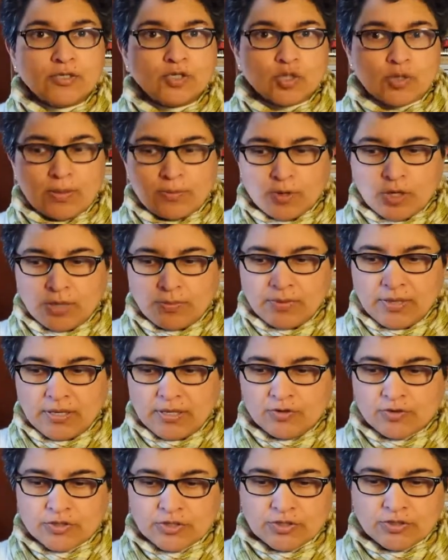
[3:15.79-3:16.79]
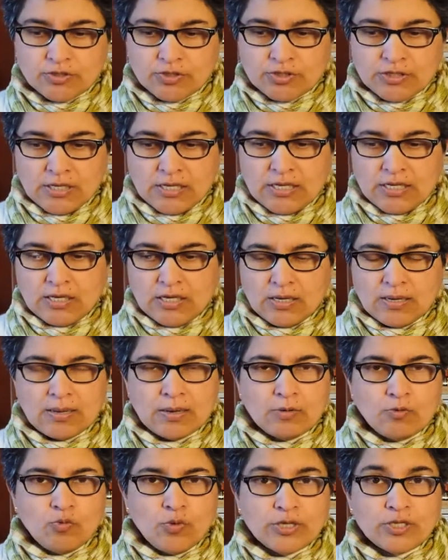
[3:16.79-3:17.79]
So I'm going to be interested to see
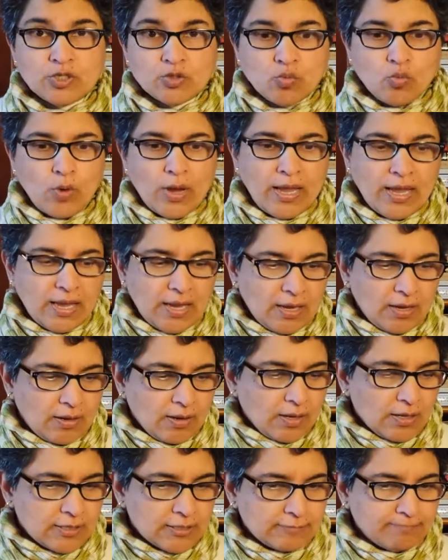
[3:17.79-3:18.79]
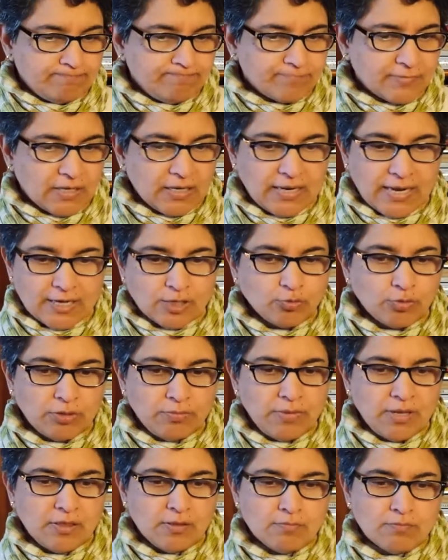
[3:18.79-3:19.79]
which way connects with
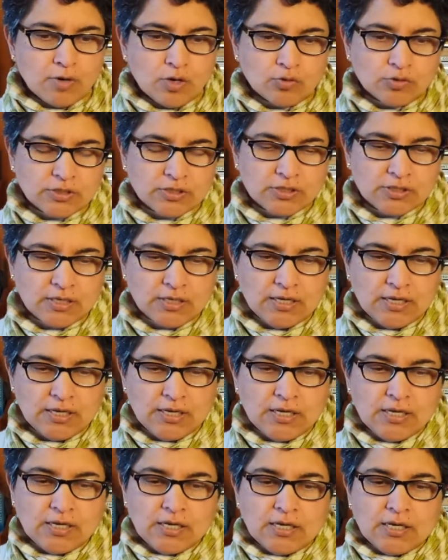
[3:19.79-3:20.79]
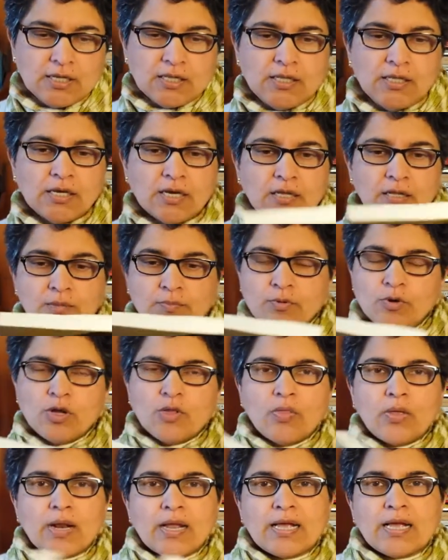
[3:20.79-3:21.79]
me the most. The other book
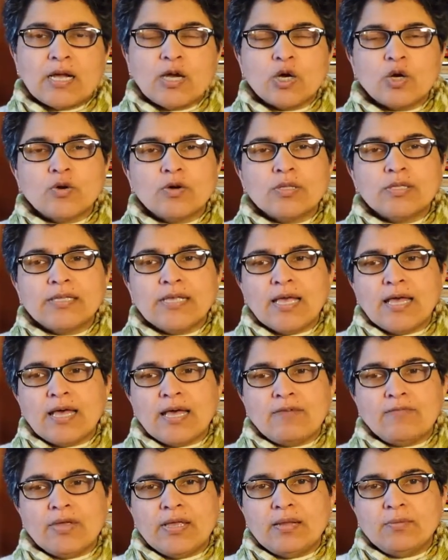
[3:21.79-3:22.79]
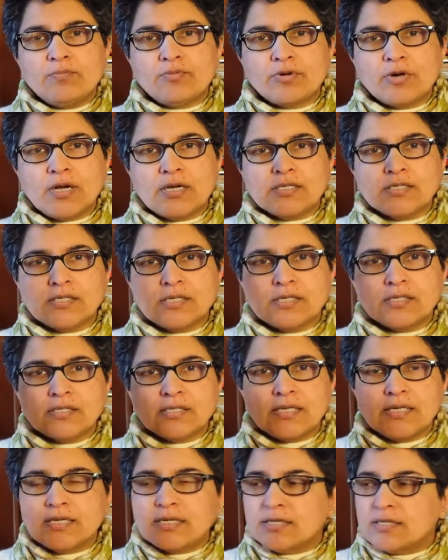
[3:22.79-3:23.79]
that I currently have in
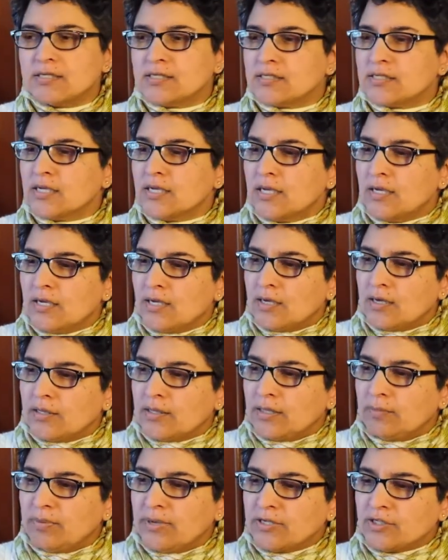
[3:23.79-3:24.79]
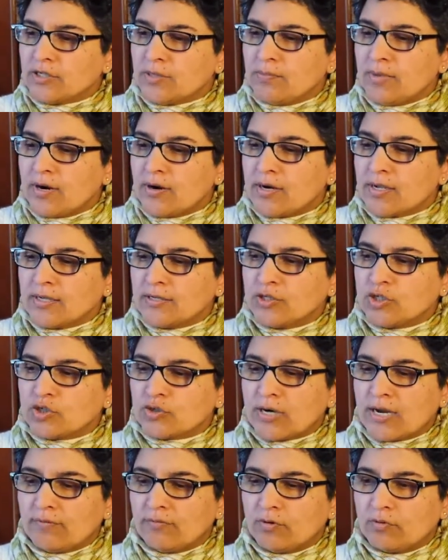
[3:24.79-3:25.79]
process is The Best American
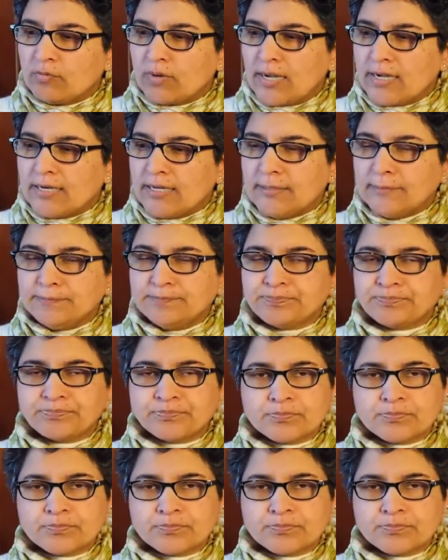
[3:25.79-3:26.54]
Travel Writing.